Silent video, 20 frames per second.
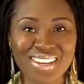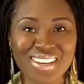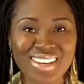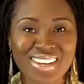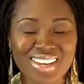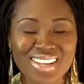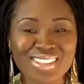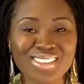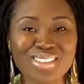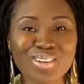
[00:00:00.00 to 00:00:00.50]

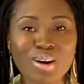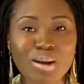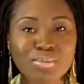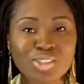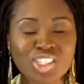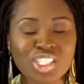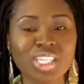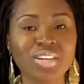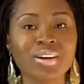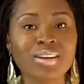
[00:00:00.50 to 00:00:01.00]
And so I'm
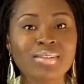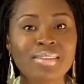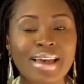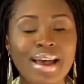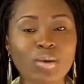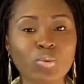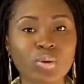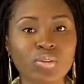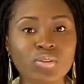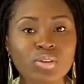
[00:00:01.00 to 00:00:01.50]
sharing that
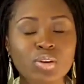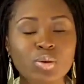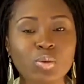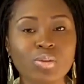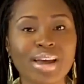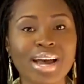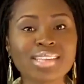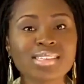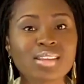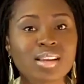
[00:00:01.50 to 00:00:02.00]
with you.
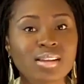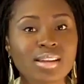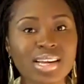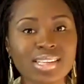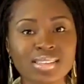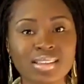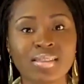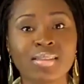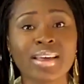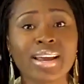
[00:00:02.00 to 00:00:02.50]
That's a
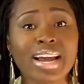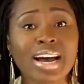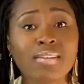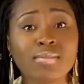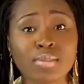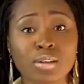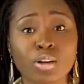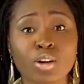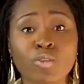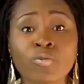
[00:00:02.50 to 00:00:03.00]
lesson that I've
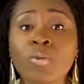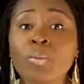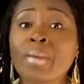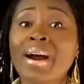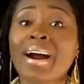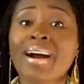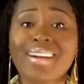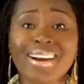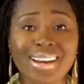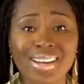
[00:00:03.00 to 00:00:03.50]
learned from
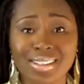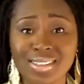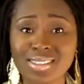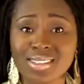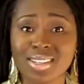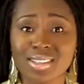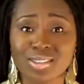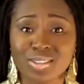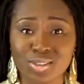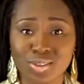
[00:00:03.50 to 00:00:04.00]
our
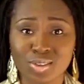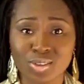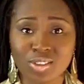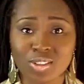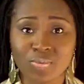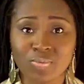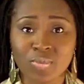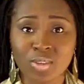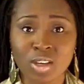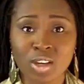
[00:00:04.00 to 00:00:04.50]
ancestors.
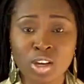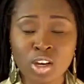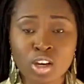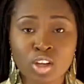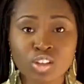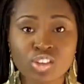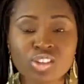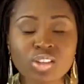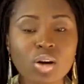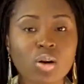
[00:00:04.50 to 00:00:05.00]

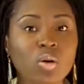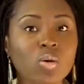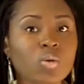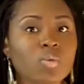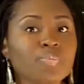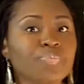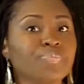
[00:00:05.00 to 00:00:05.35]
So